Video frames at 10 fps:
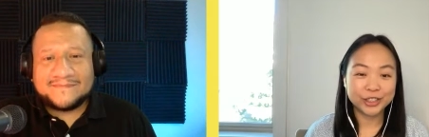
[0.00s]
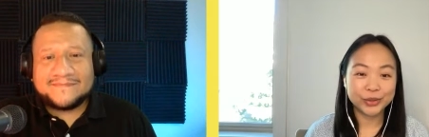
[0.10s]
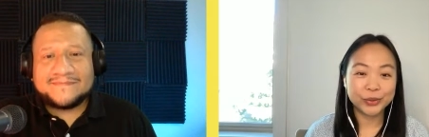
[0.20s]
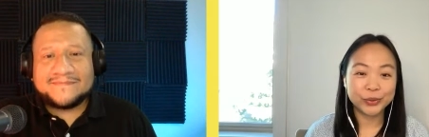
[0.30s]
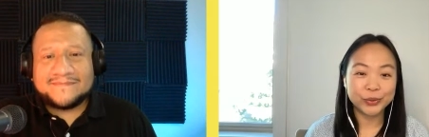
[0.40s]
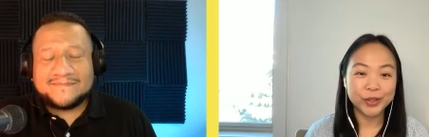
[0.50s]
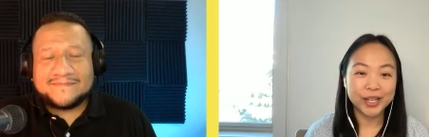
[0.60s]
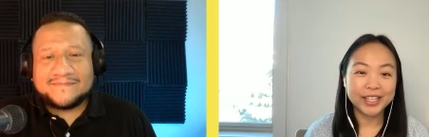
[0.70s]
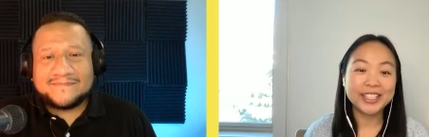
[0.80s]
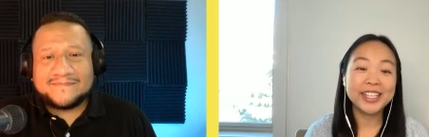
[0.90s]
Speaker 1: to
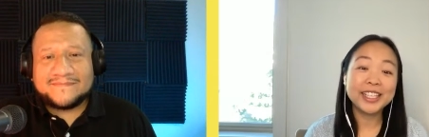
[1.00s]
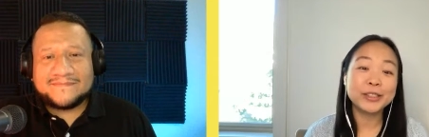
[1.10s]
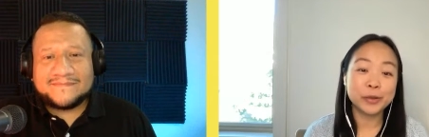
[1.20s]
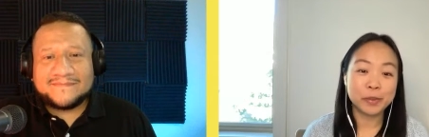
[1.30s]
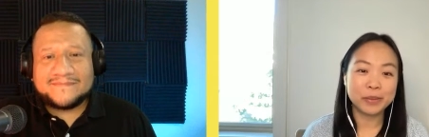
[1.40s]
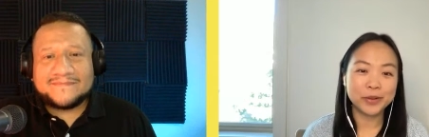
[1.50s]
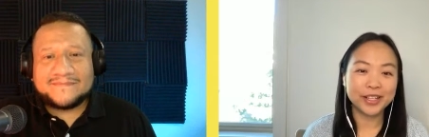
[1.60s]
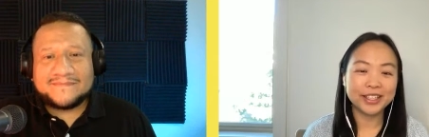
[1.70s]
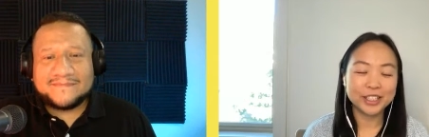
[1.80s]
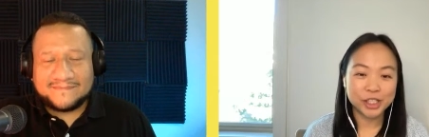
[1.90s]
the key is remembering
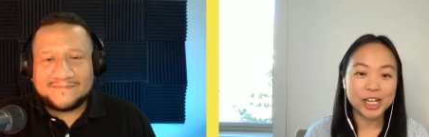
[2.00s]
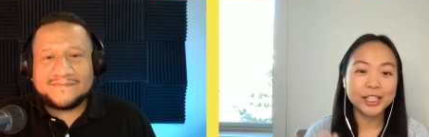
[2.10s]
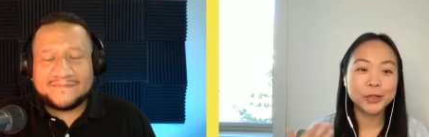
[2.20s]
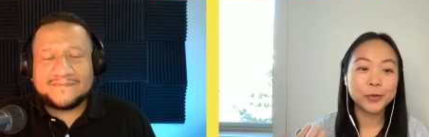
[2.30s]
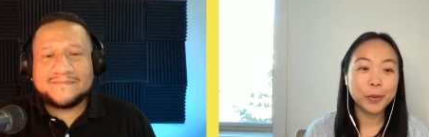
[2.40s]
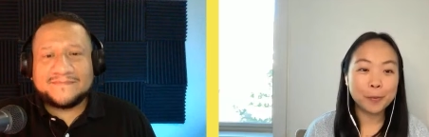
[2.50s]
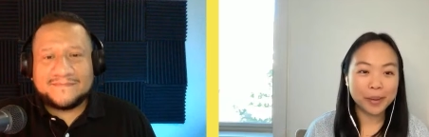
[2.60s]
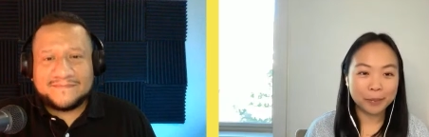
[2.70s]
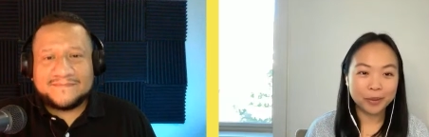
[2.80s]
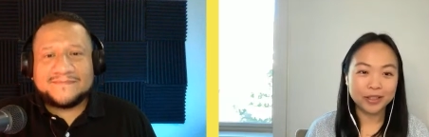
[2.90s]
trying to
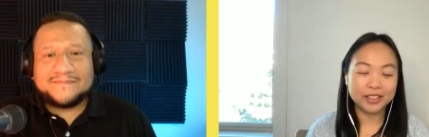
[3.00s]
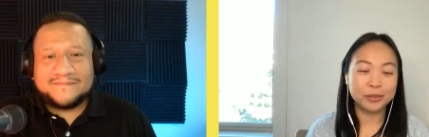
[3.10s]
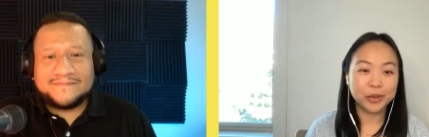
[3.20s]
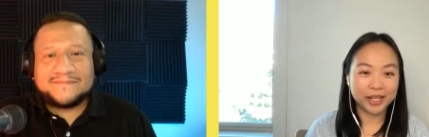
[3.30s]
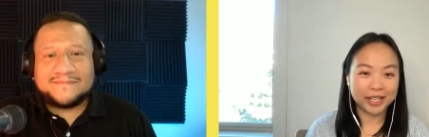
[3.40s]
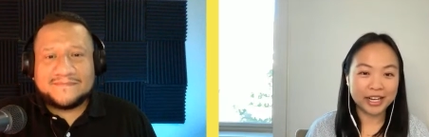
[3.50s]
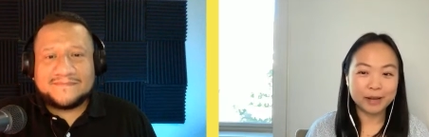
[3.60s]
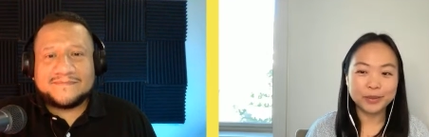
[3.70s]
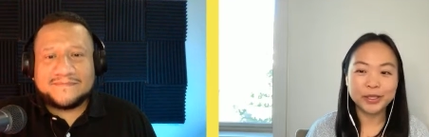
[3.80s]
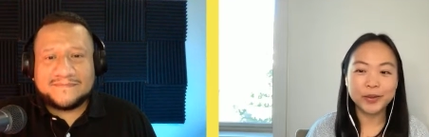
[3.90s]
remember to bring it up
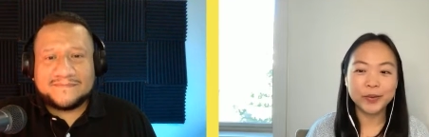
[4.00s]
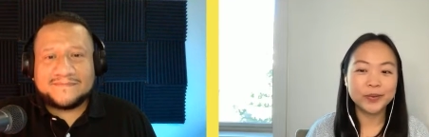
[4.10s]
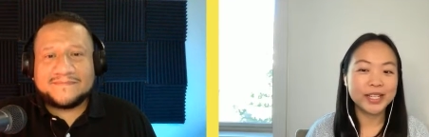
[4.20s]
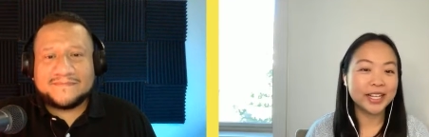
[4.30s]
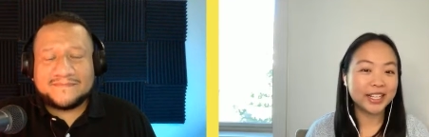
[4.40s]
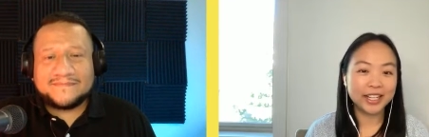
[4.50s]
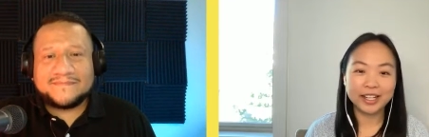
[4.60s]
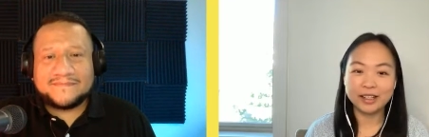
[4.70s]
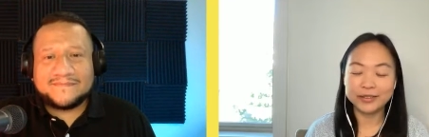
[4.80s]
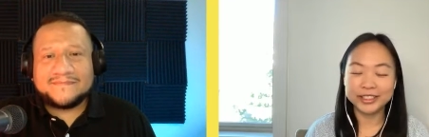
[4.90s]
so day-to-day
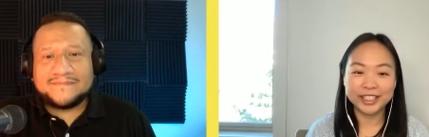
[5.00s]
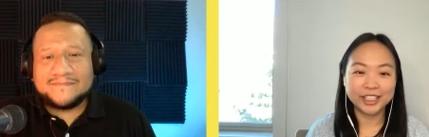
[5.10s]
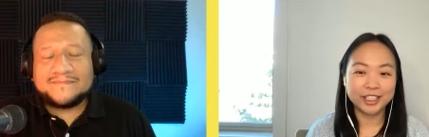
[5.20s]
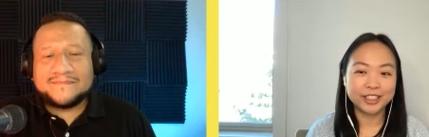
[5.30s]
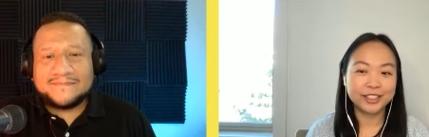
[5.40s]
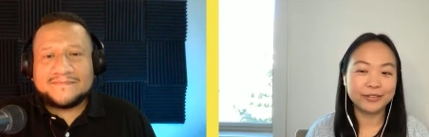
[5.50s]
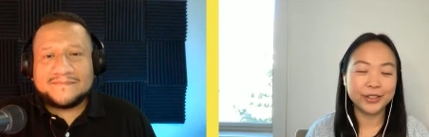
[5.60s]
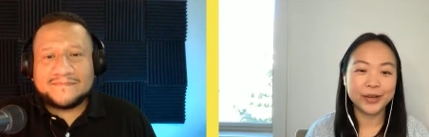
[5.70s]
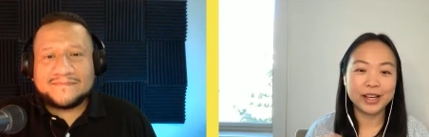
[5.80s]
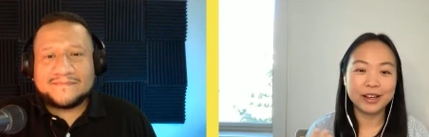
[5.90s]
conversations if you
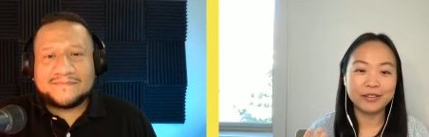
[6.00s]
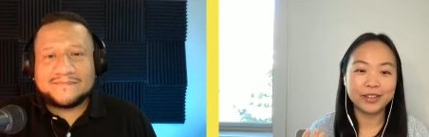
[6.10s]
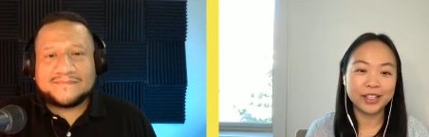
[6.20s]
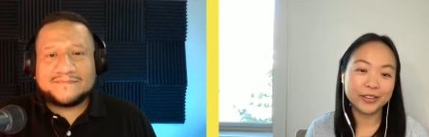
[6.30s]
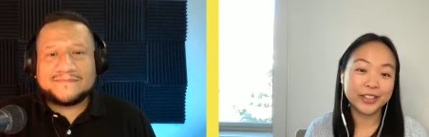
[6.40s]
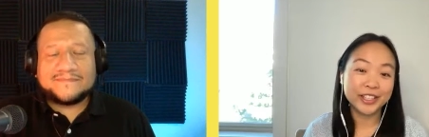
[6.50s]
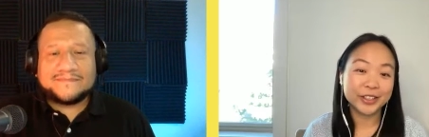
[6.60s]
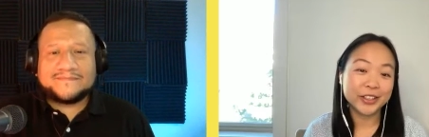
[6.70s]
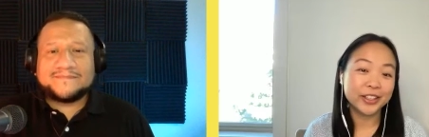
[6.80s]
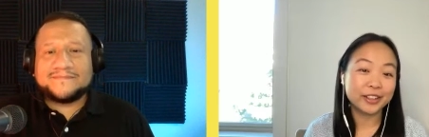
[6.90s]
have a
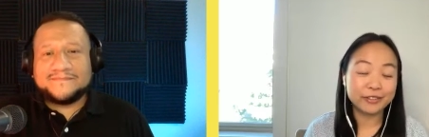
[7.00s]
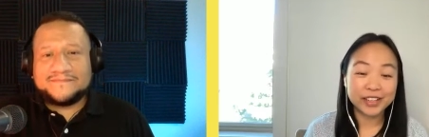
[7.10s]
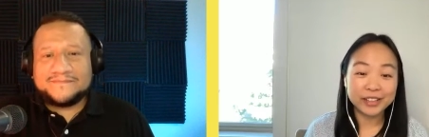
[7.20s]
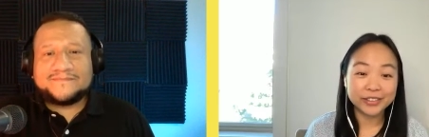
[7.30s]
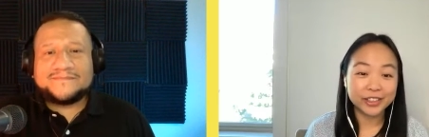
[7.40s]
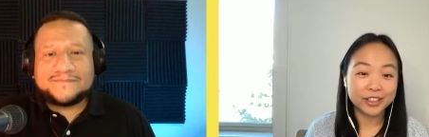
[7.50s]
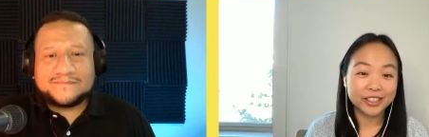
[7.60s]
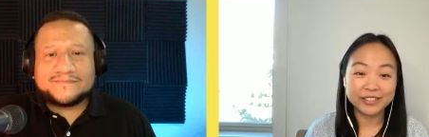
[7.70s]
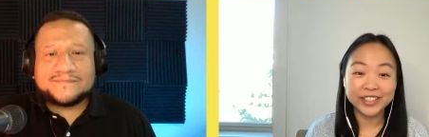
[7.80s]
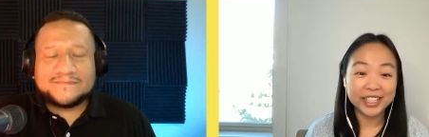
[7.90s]
three-year-old a five-year-old
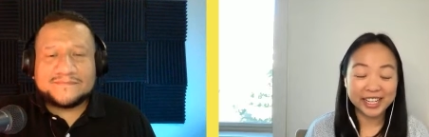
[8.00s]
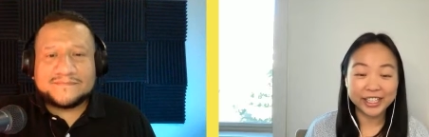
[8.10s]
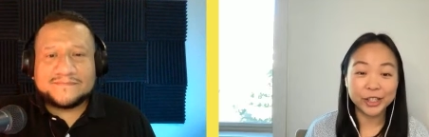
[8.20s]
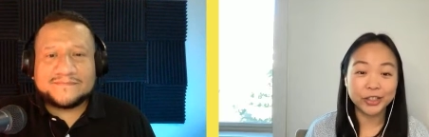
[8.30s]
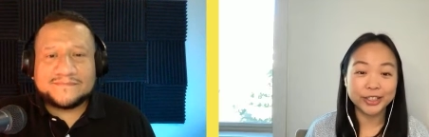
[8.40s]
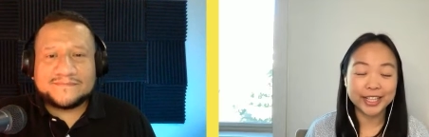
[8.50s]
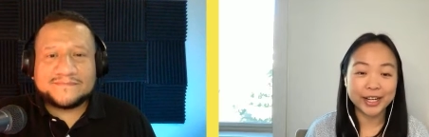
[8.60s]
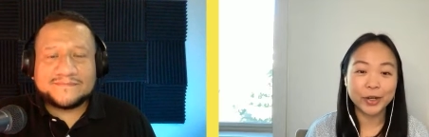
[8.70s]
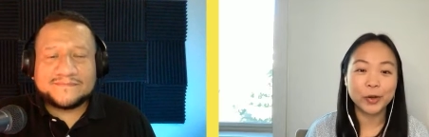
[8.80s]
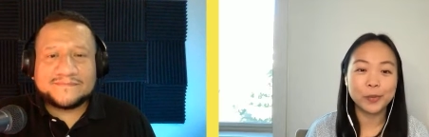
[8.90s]
even an eight-year-old at
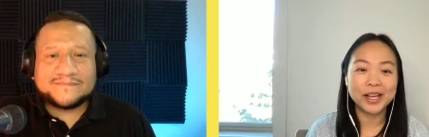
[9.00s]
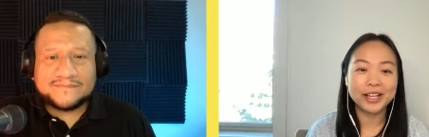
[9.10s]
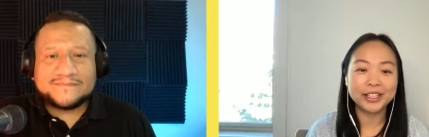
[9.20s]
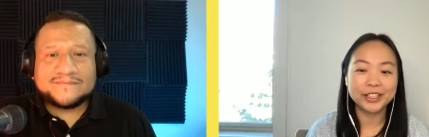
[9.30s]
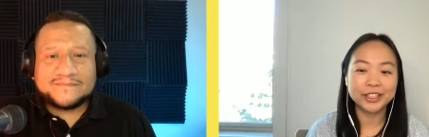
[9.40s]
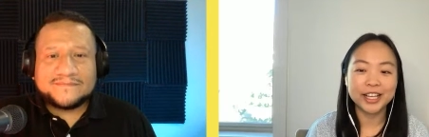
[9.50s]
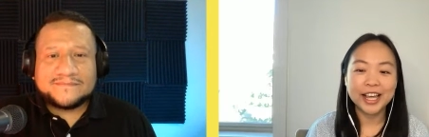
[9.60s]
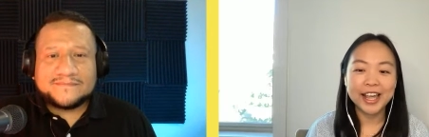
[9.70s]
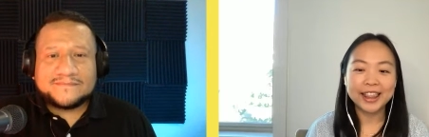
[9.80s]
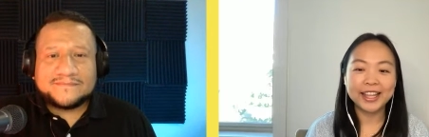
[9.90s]
home and you're
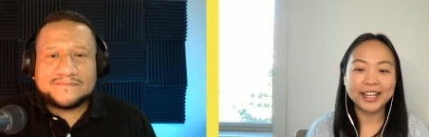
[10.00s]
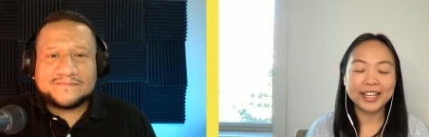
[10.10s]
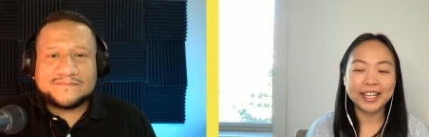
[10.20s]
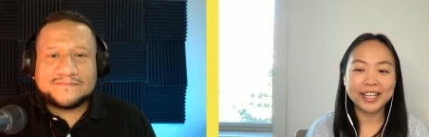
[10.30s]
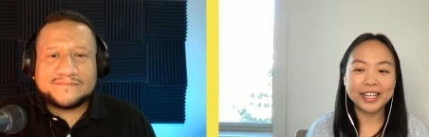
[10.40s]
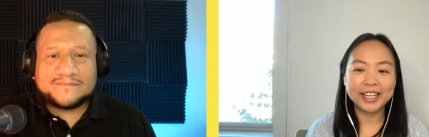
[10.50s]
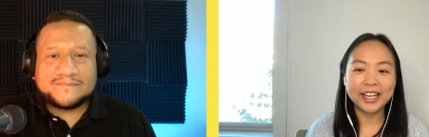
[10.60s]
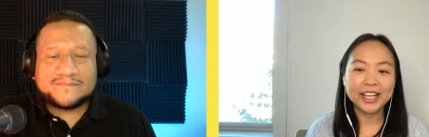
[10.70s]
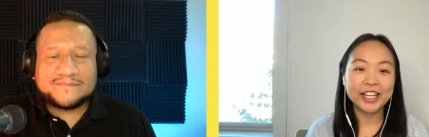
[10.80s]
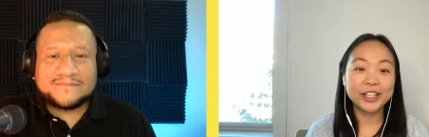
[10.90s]
thinking
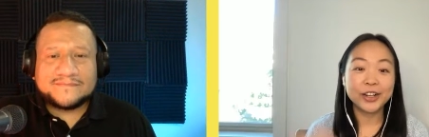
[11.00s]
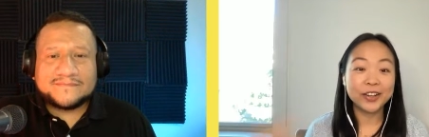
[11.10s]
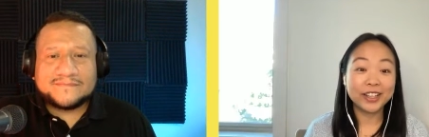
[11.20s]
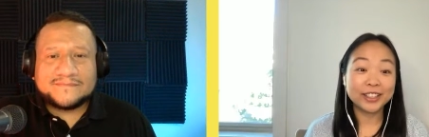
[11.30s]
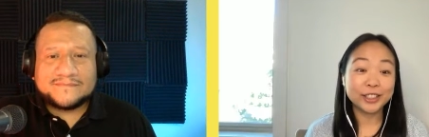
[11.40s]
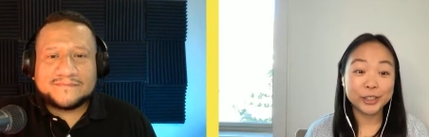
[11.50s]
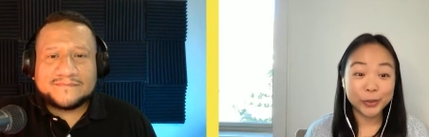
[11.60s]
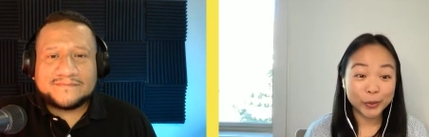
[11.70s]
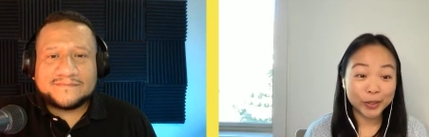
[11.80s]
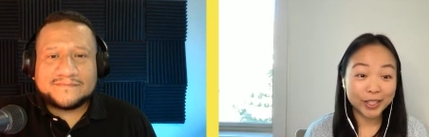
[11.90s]
and you're out at the
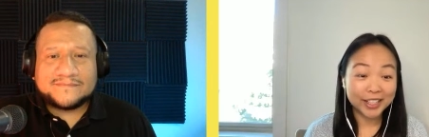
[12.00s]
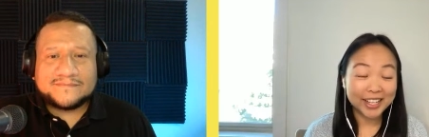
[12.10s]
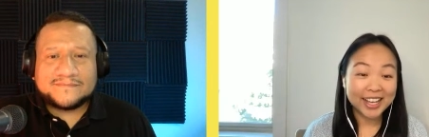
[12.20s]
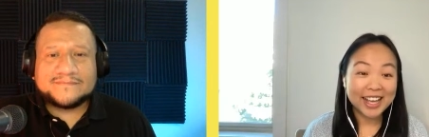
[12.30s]
store